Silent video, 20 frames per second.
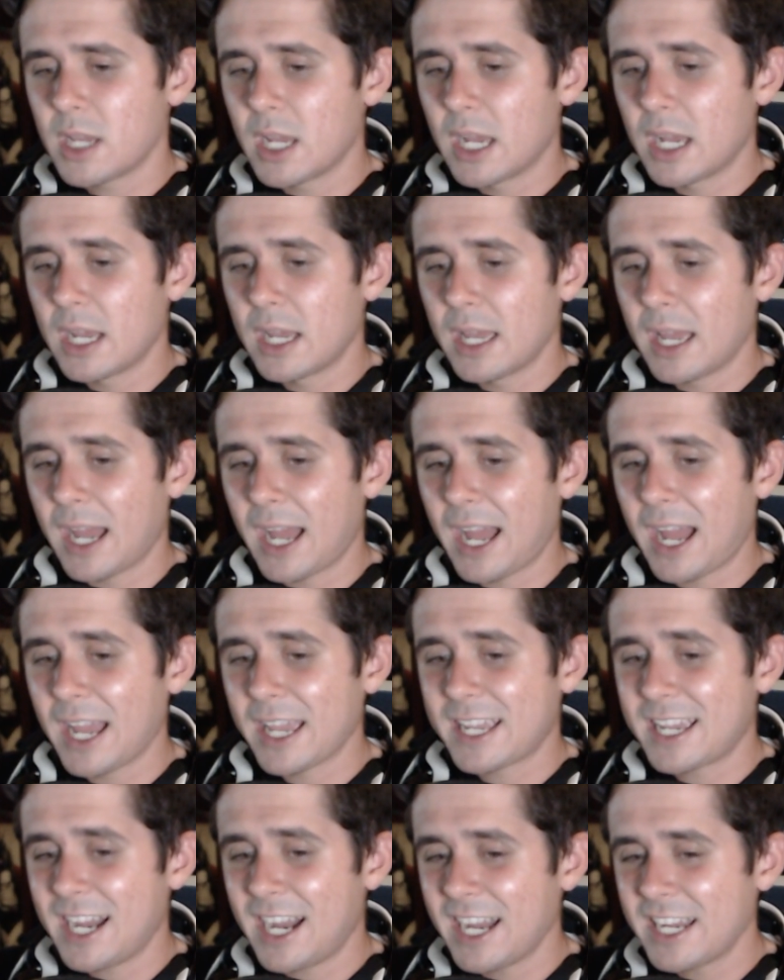I
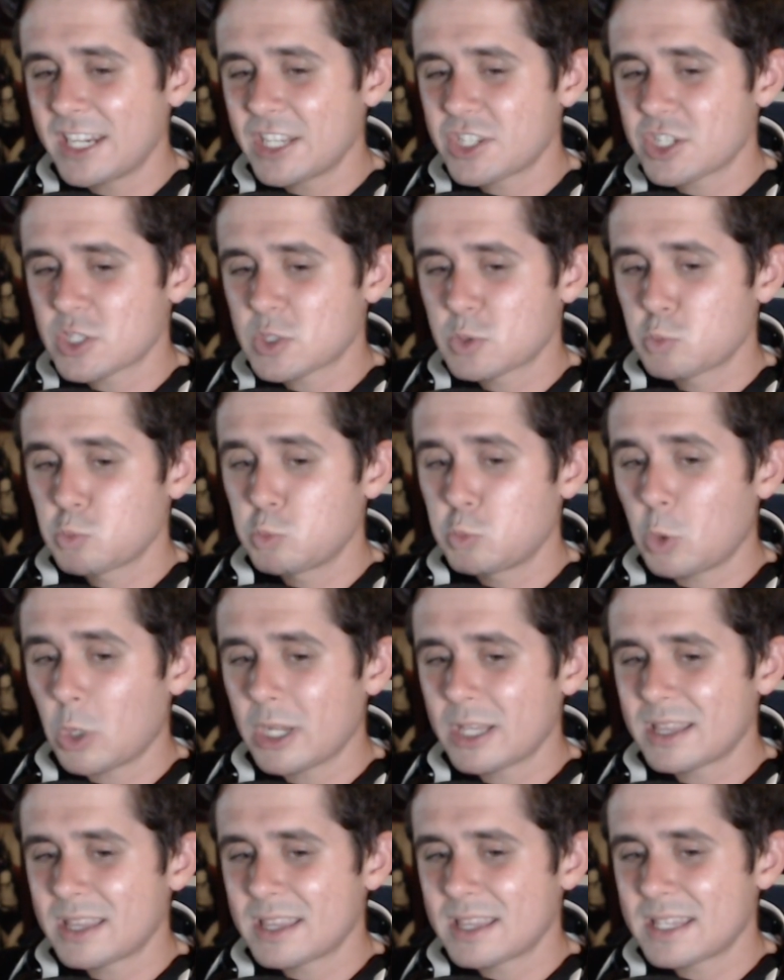kind of just
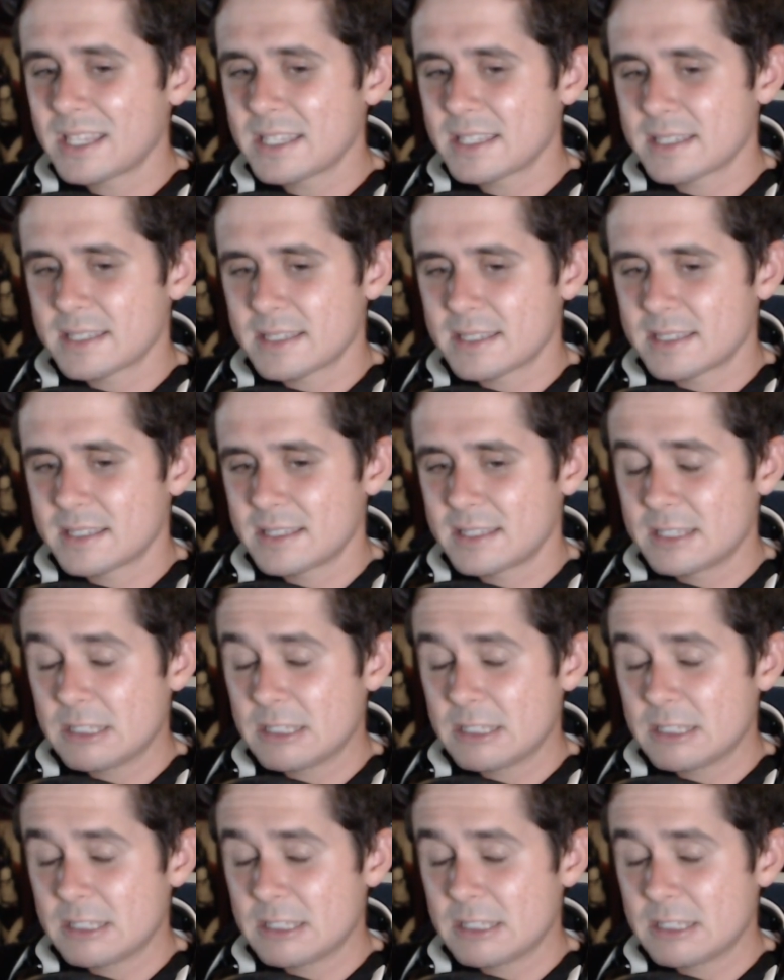want this